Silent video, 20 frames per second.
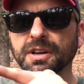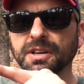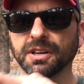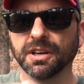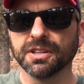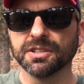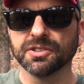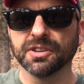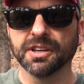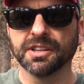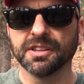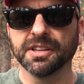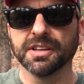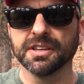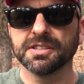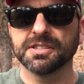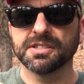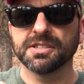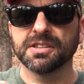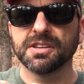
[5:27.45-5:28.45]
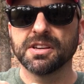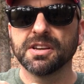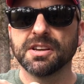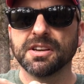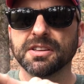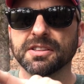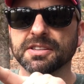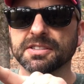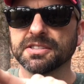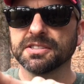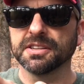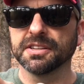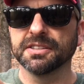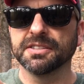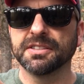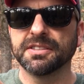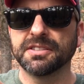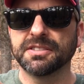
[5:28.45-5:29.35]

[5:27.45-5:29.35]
guns like this. This is a